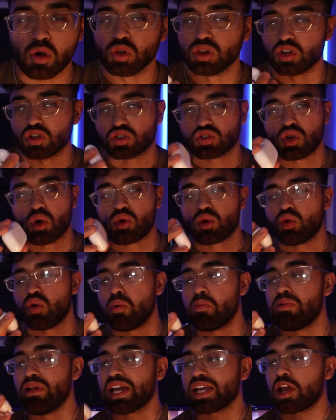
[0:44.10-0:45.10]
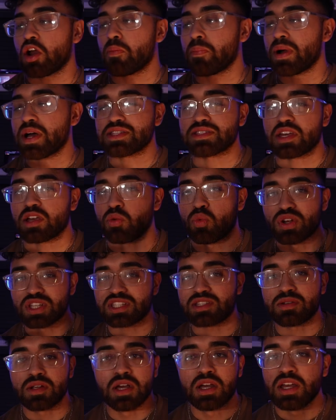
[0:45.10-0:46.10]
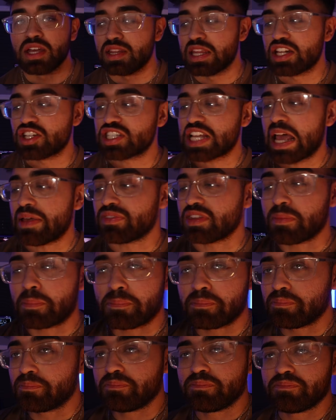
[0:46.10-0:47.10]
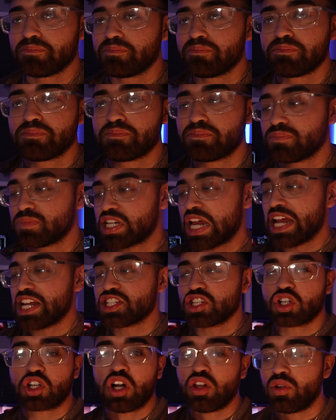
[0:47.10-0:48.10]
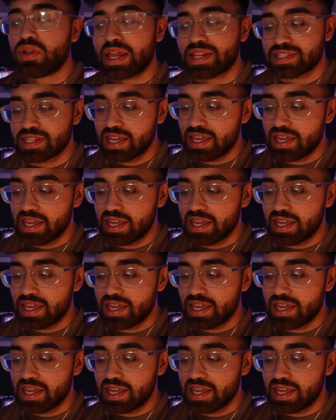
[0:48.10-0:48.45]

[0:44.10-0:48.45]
would look so cool. Black AirPods, like they just have to change the color, that's